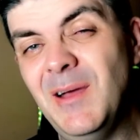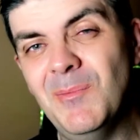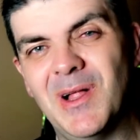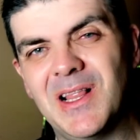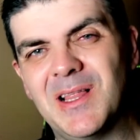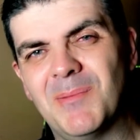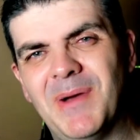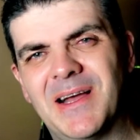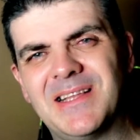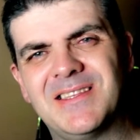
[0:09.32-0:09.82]

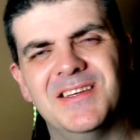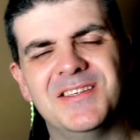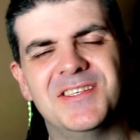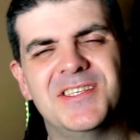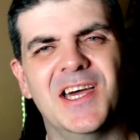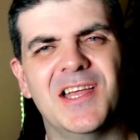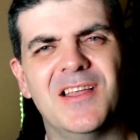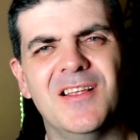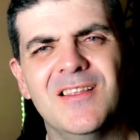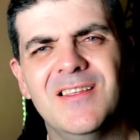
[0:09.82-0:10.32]
welcome back to the
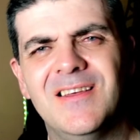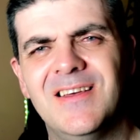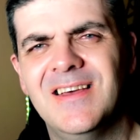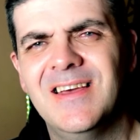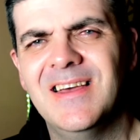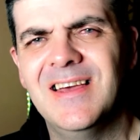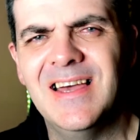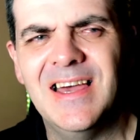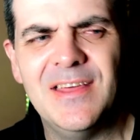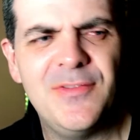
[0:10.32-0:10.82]
channel.
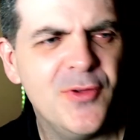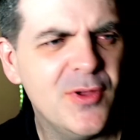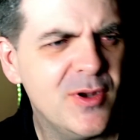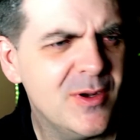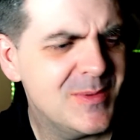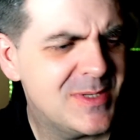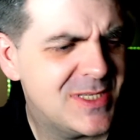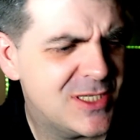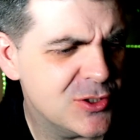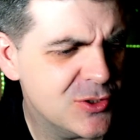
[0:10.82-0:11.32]
I thought I
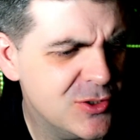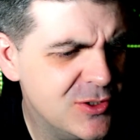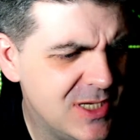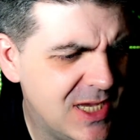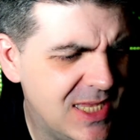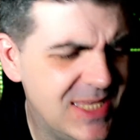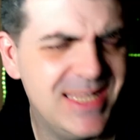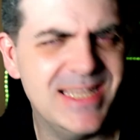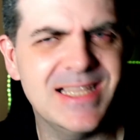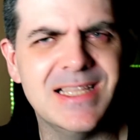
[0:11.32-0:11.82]
would do
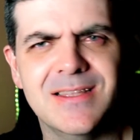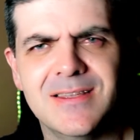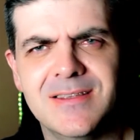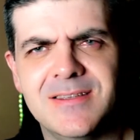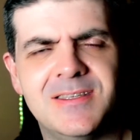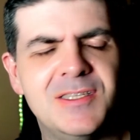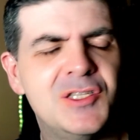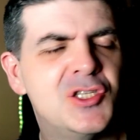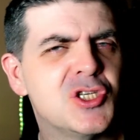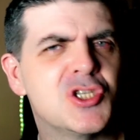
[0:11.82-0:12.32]
a little
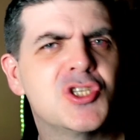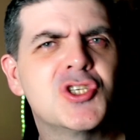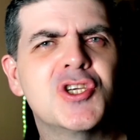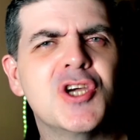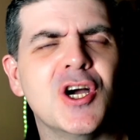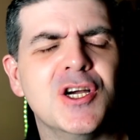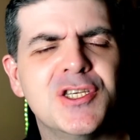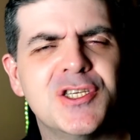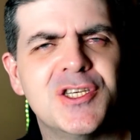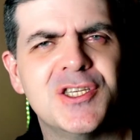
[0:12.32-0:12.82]

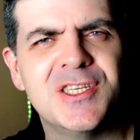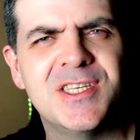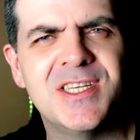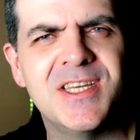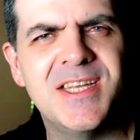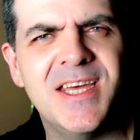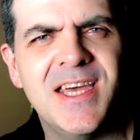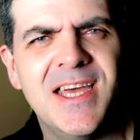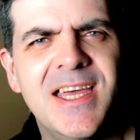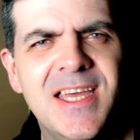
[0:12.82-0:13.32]
discussion
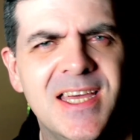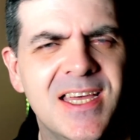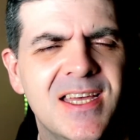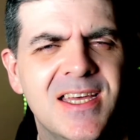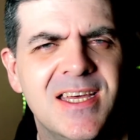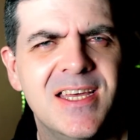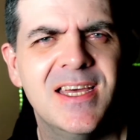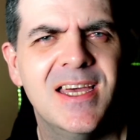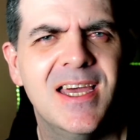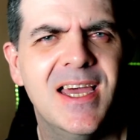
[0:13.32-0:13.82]
today,
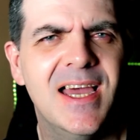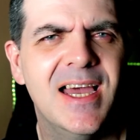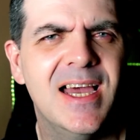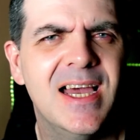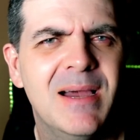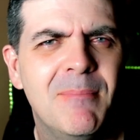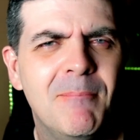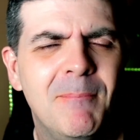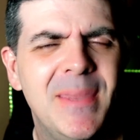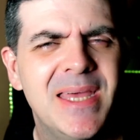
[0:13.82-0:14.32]

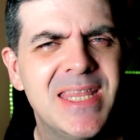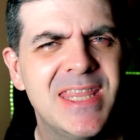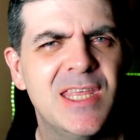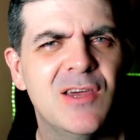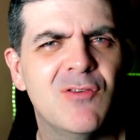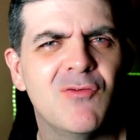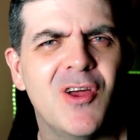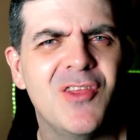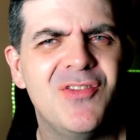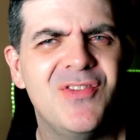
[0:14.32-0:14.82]
uh, mainly
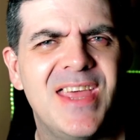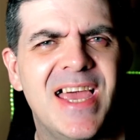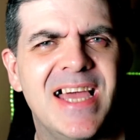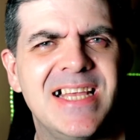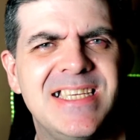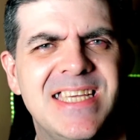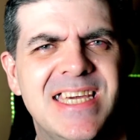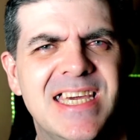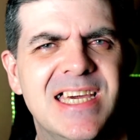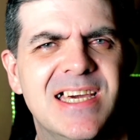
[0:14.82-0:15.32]
around the
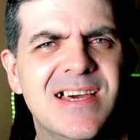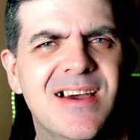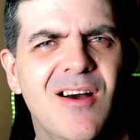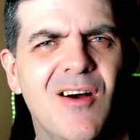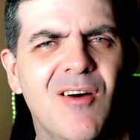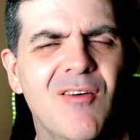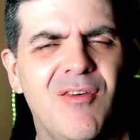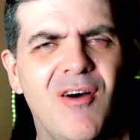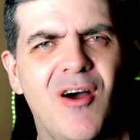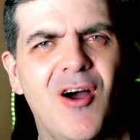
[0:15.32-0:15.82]
idea
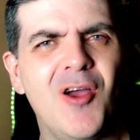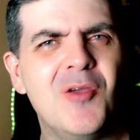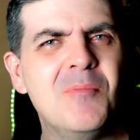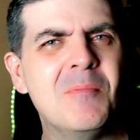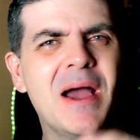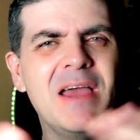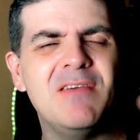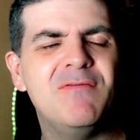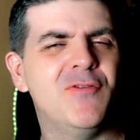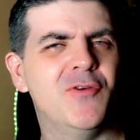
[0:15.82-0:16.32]
of how
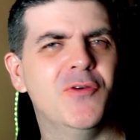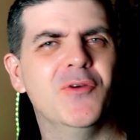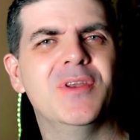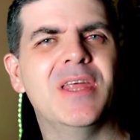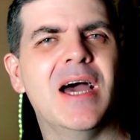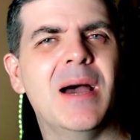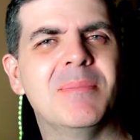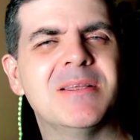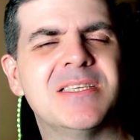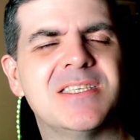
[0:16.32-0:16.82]
my viewing
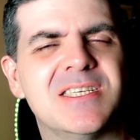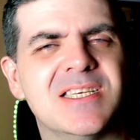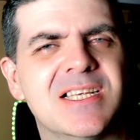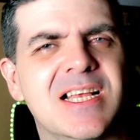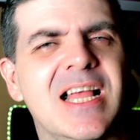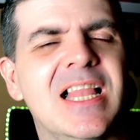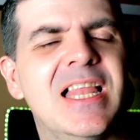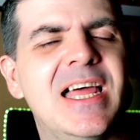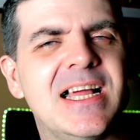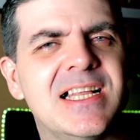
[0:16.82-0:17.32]
habits and
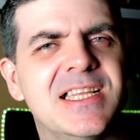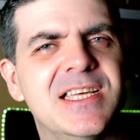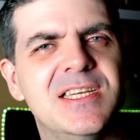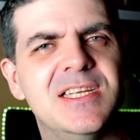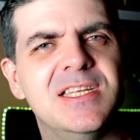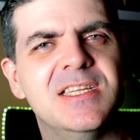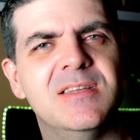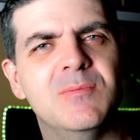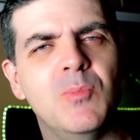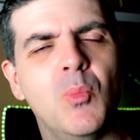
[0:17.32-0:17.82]
collecting
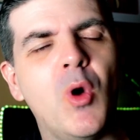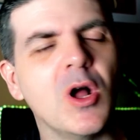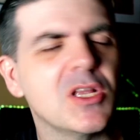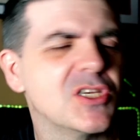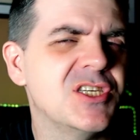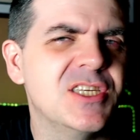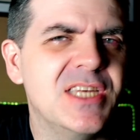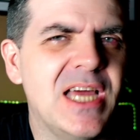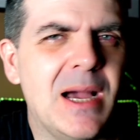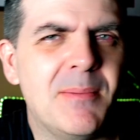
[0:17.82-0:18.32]
and
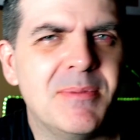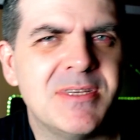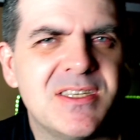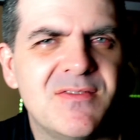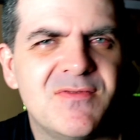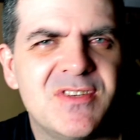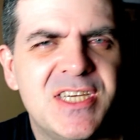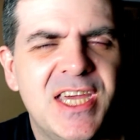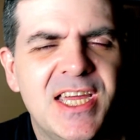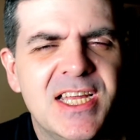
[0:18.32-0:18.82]
watching habits
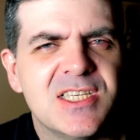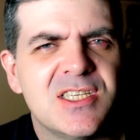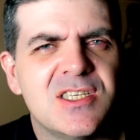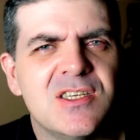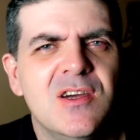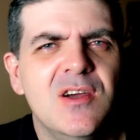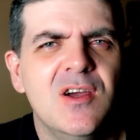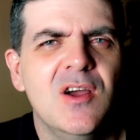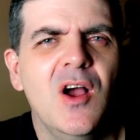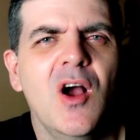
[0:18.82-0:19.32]
have changed
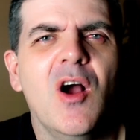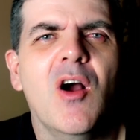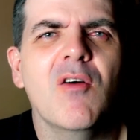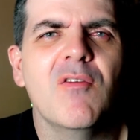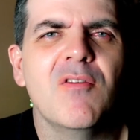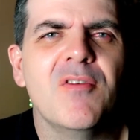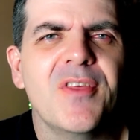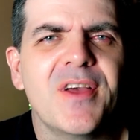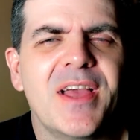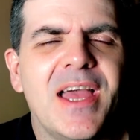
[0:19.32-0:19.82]

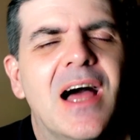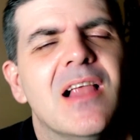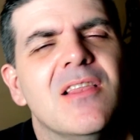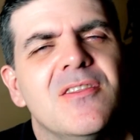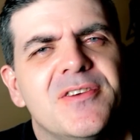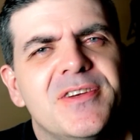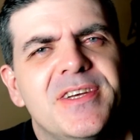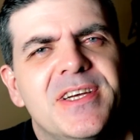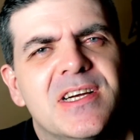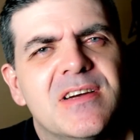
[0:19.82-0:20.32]
over the
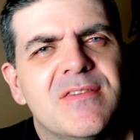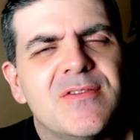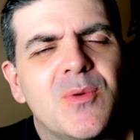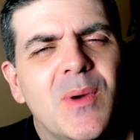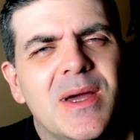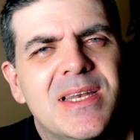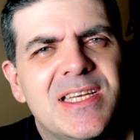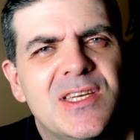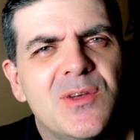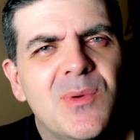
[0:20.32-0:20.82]
calendar year of
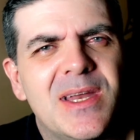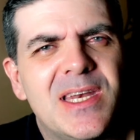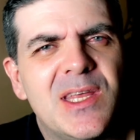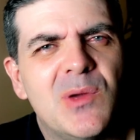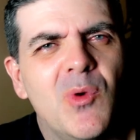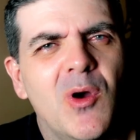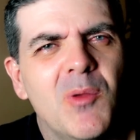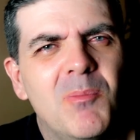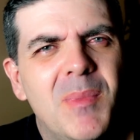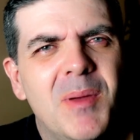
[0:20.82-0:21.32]

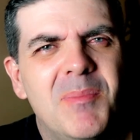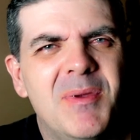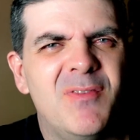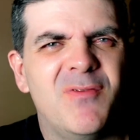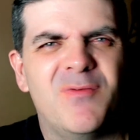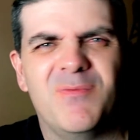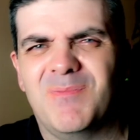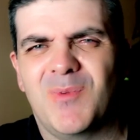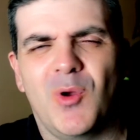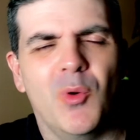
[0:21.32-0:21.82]
2021, maybe
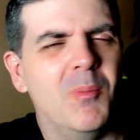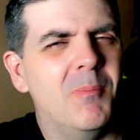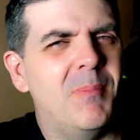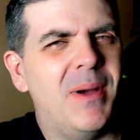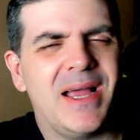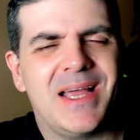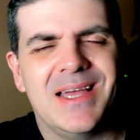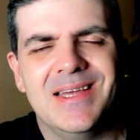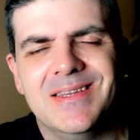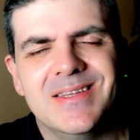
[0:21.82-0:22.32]
going
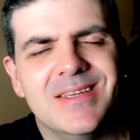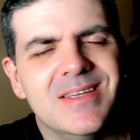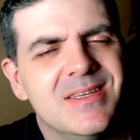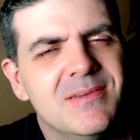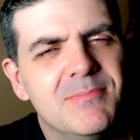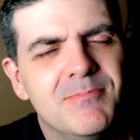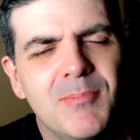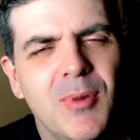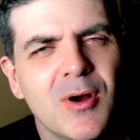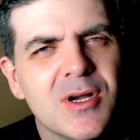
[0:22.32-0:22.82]
back into
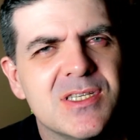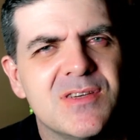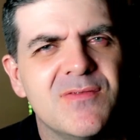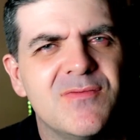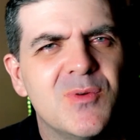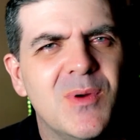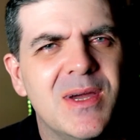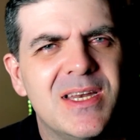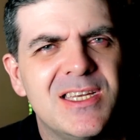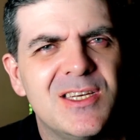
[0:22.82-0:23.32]
parts of
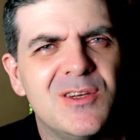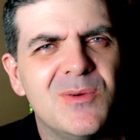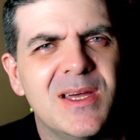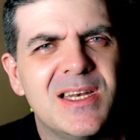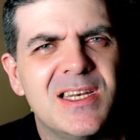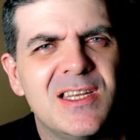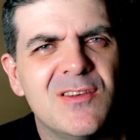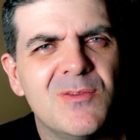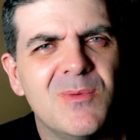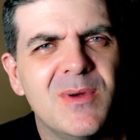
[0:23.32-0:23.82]

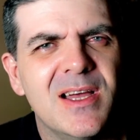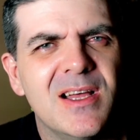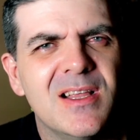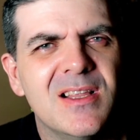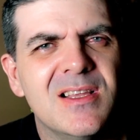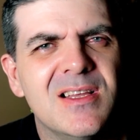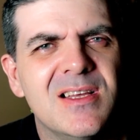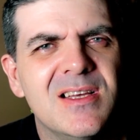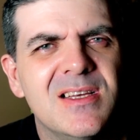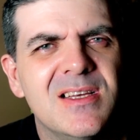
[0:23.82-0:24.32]
2020 as well.